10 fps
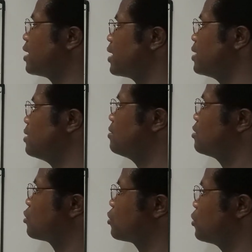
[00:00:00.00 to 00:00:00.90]
9
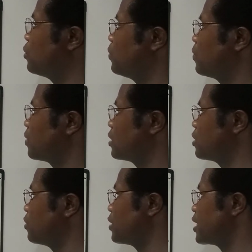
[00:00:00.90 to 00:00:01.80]
to
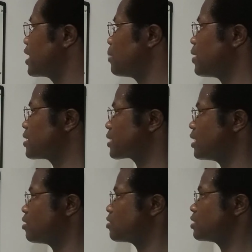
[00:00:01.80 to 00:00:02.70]
33
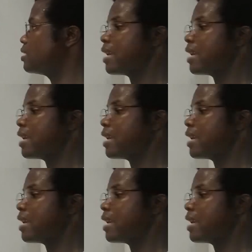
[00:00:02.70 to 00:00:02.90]
gigapascals,